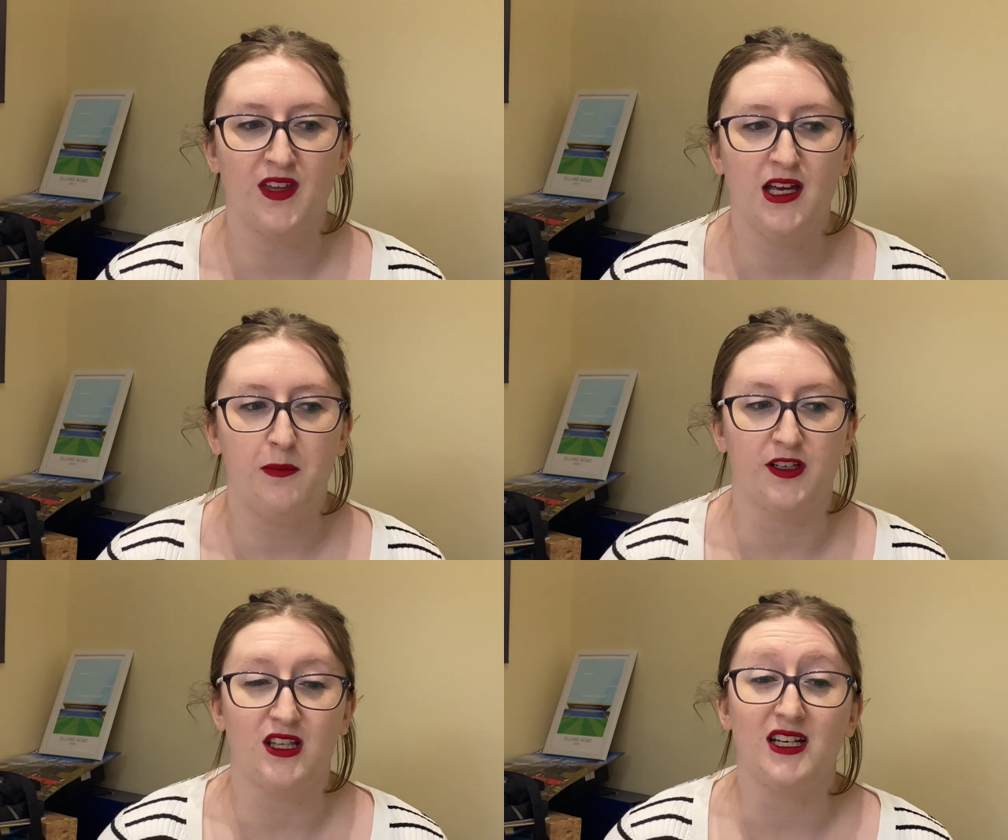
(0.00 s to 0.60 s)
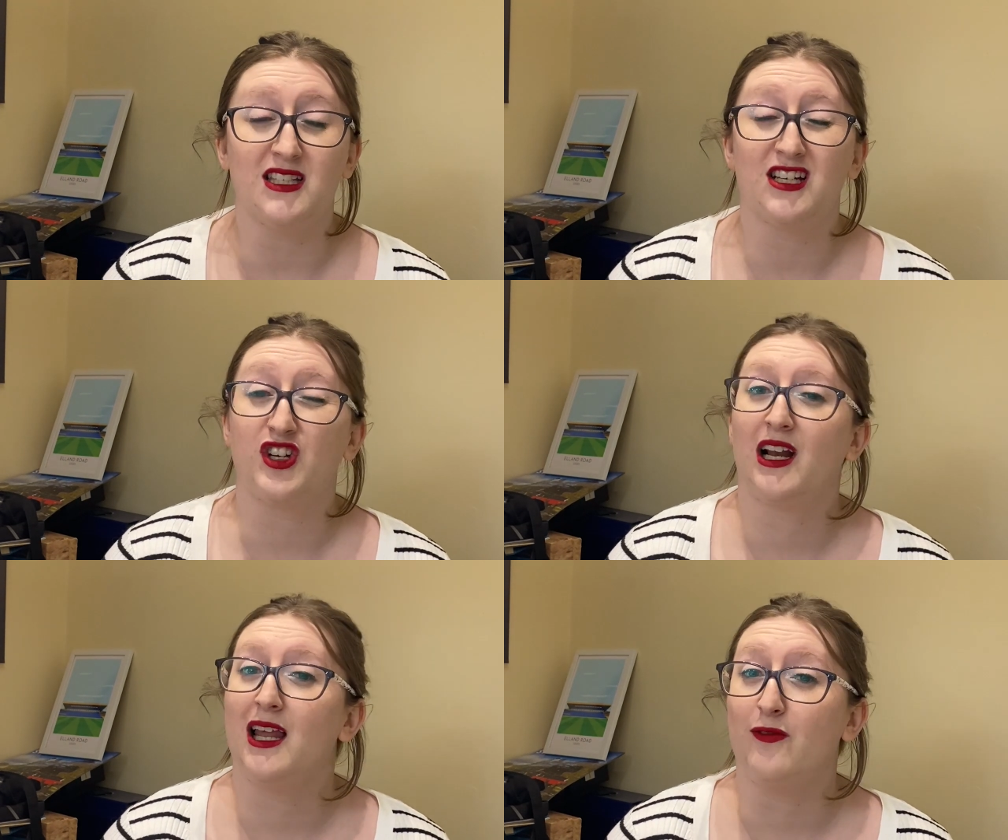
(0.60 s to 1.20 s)
because I think it's such a
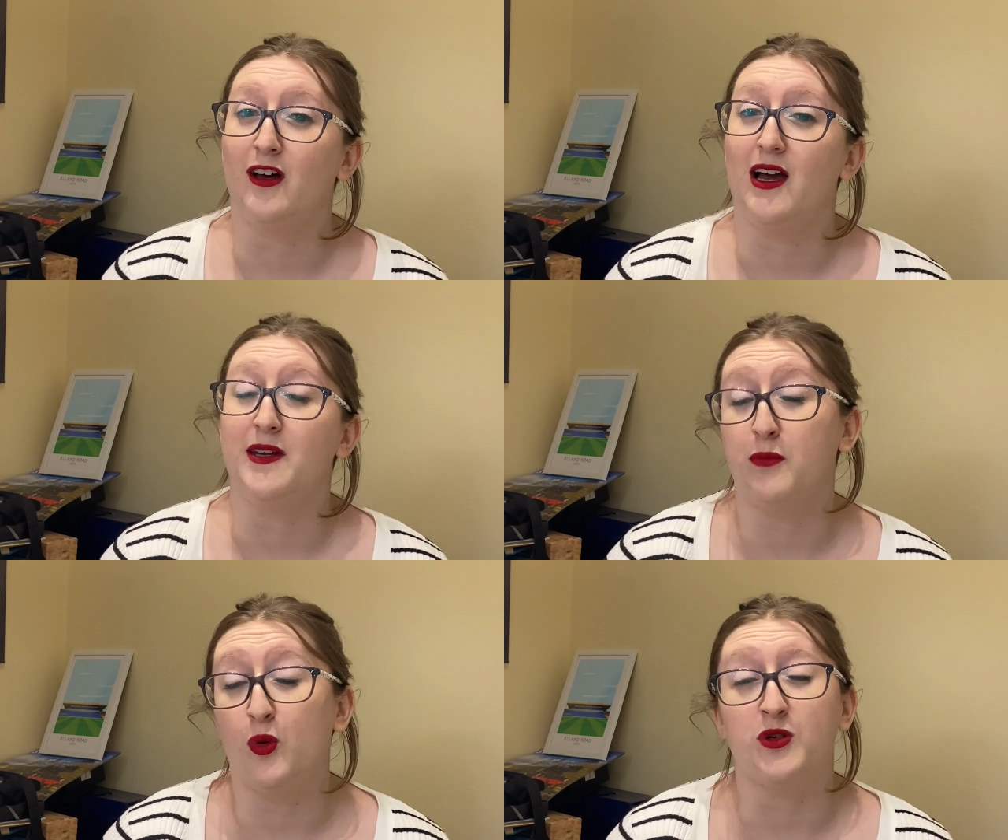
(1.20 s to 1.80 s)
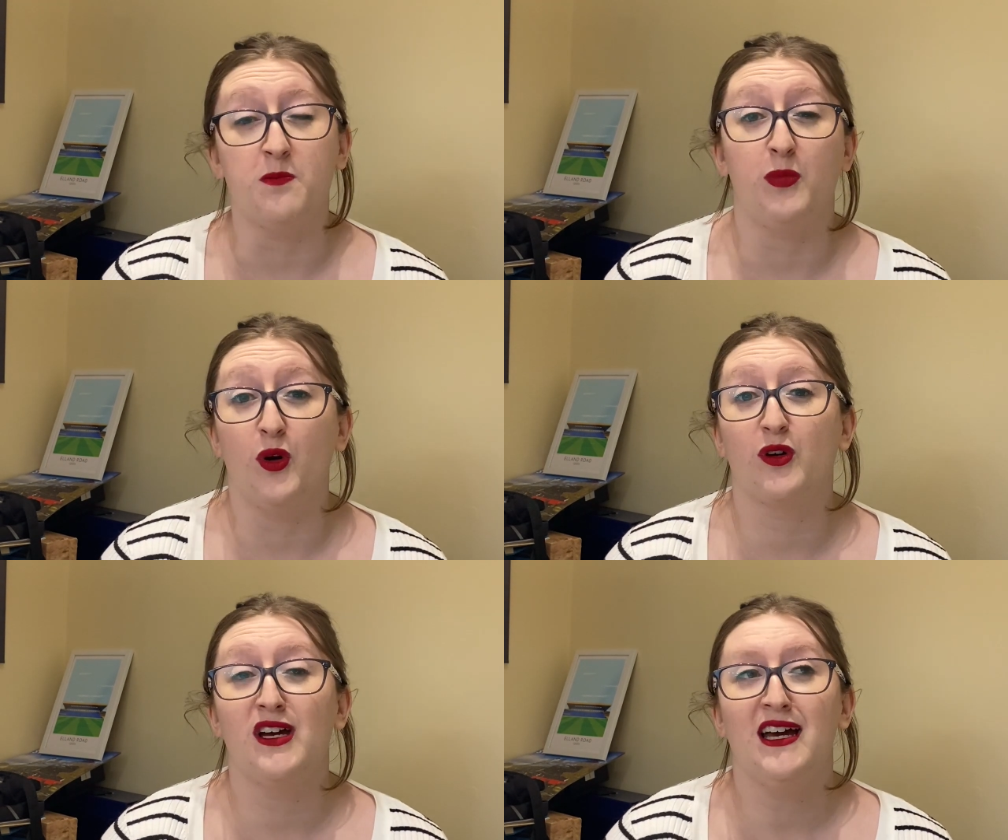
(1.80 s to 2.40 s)
clever and important
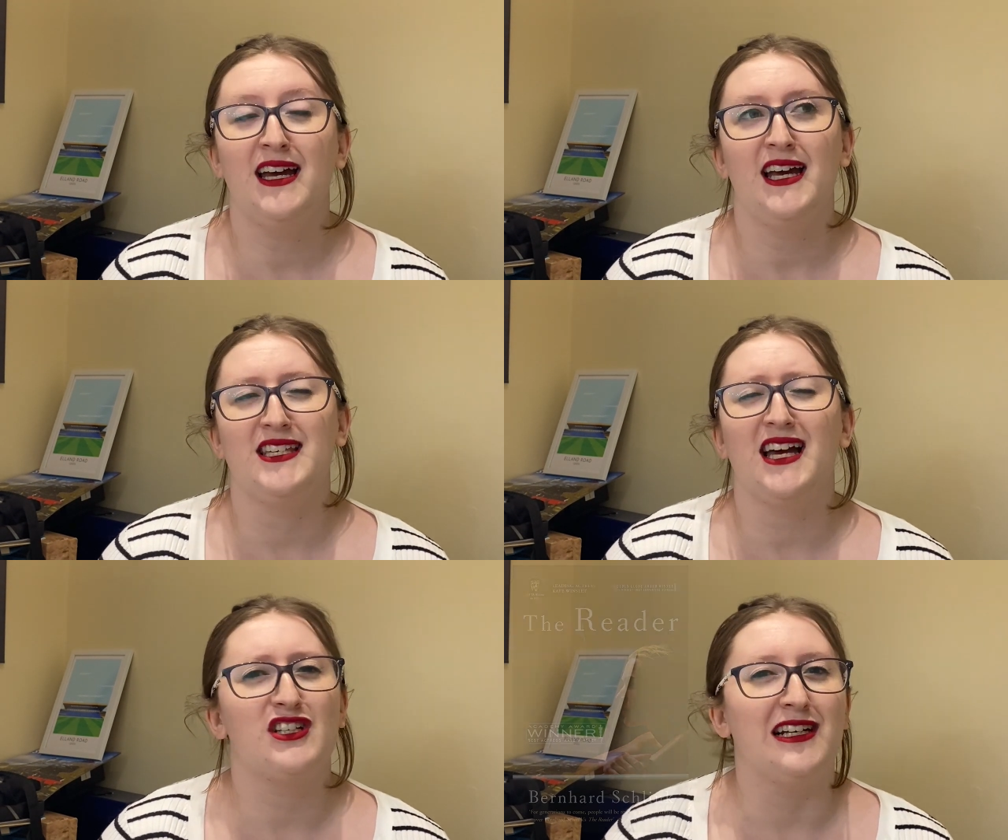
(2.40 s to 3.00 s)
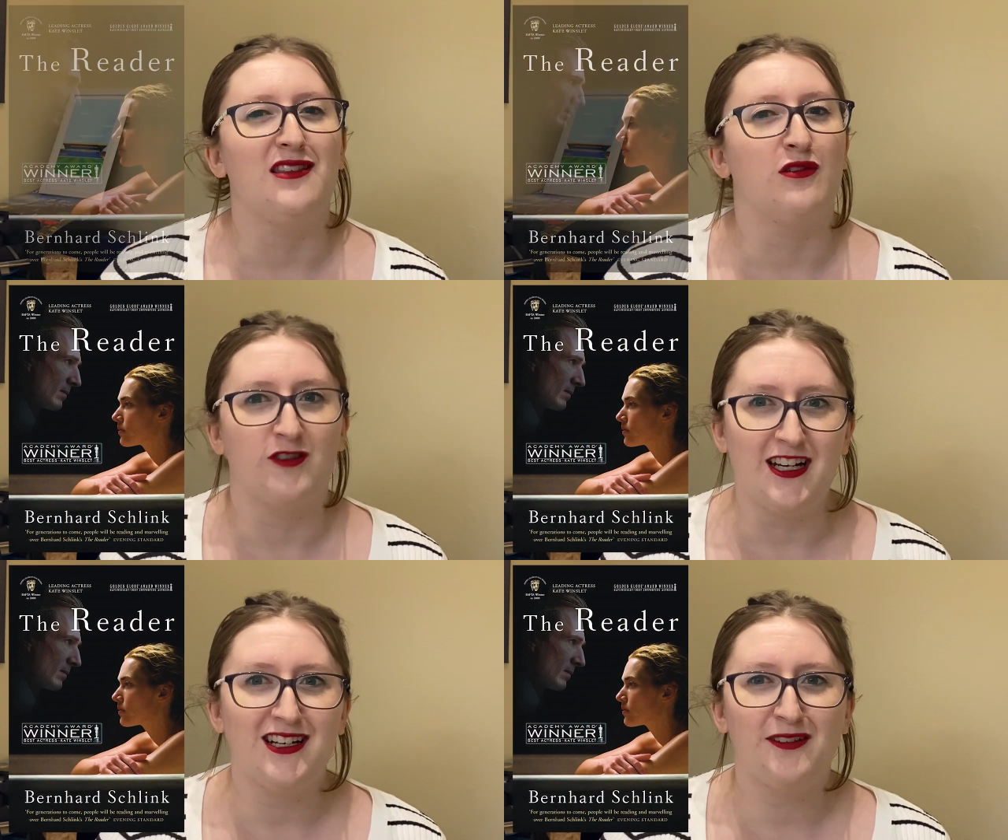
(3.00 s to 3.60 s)
book is actually The
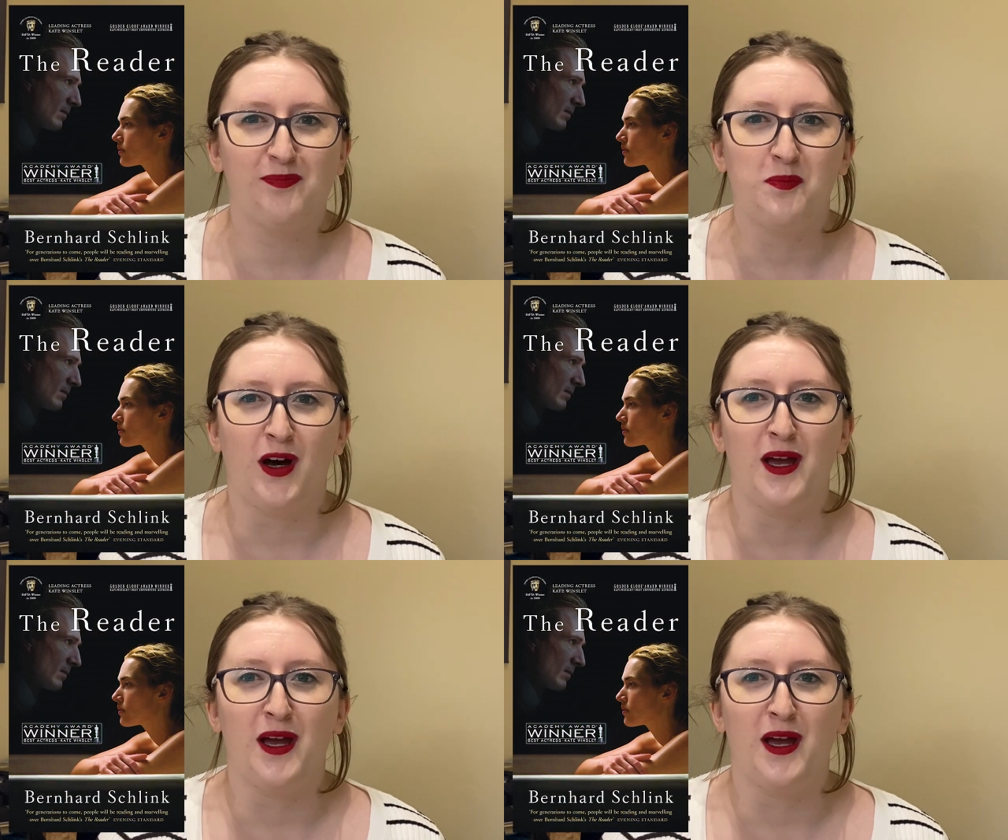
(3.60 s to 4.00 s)
Reader by